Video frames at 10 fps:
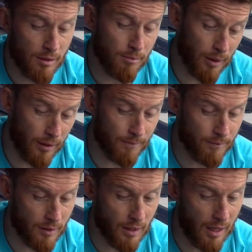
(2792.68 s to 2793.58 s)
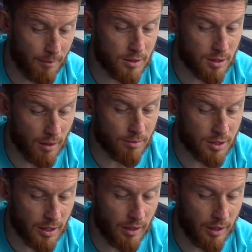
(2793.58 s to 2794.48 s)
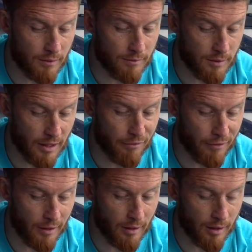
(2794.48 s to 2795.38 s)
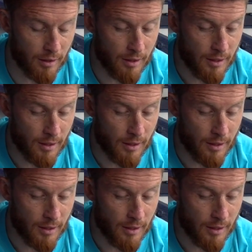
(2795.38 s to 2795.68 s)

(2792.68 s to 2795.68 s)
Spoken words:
But I would say Regan, definitely.